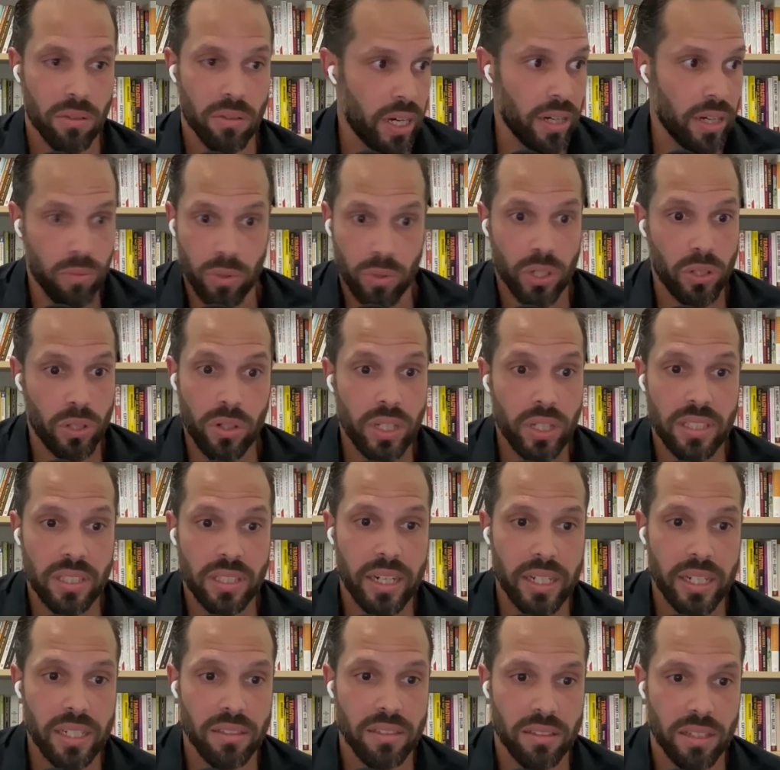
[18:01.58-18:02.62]
Right? Recruiting's
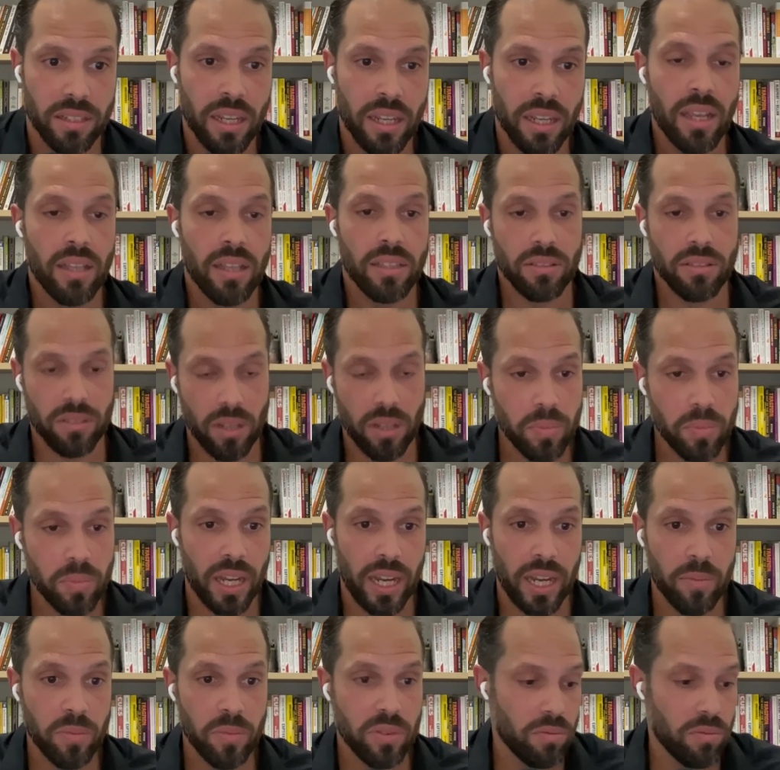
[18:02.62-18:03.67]
not easy.
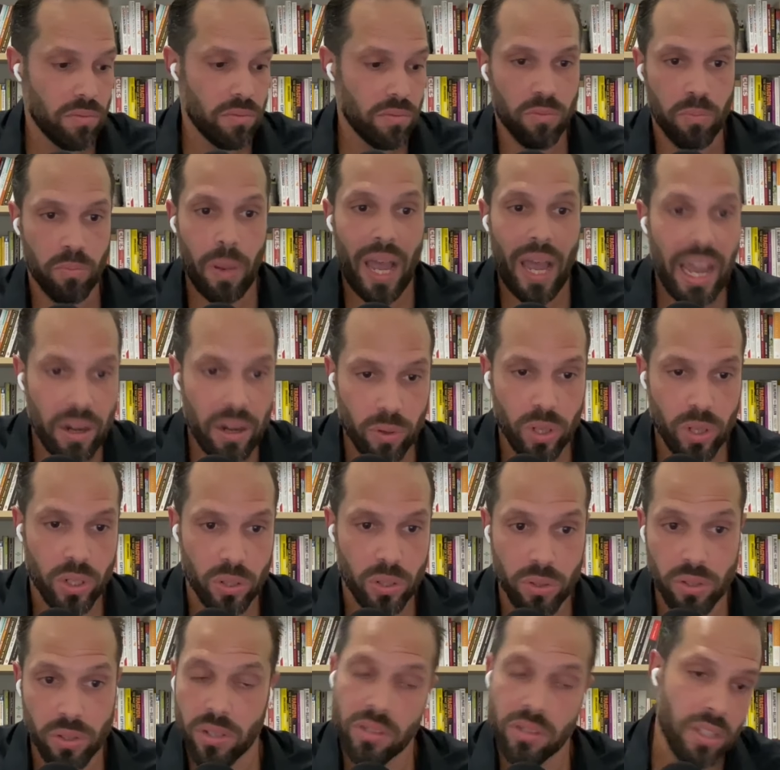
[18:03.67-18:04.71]
Sometimes bad
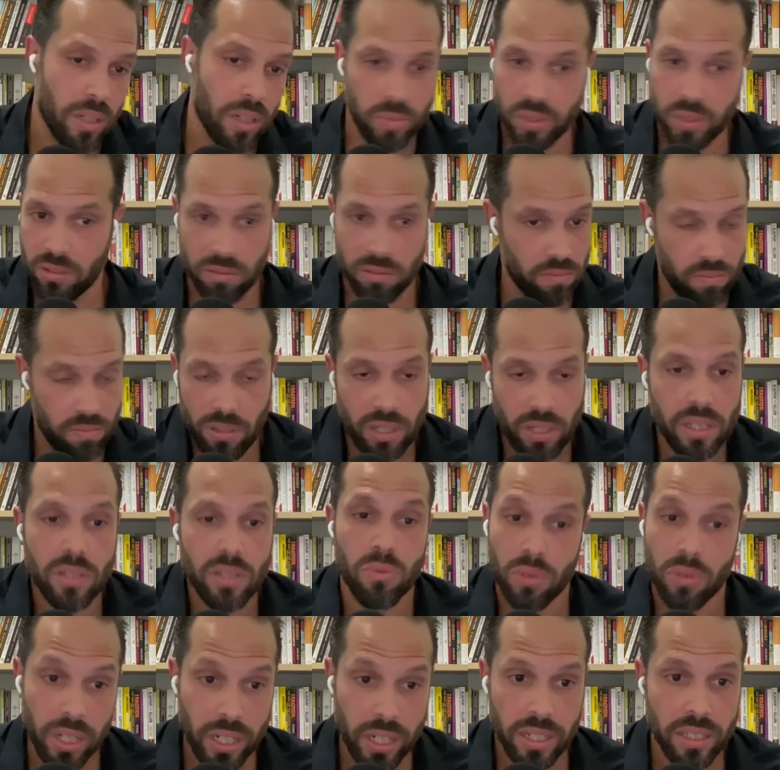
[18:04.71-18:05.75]
recruiters, it
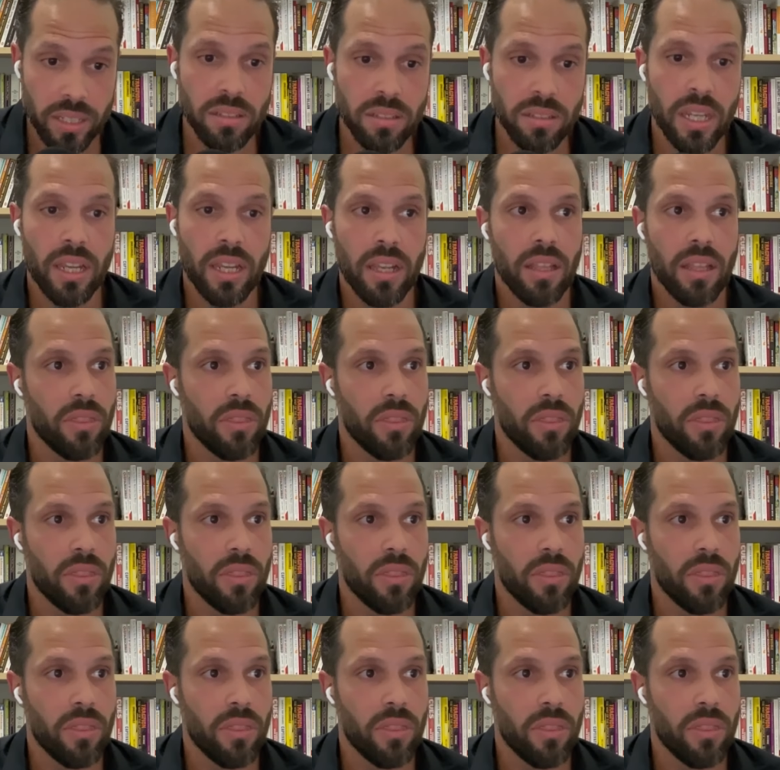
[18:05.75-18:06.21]
is what it is.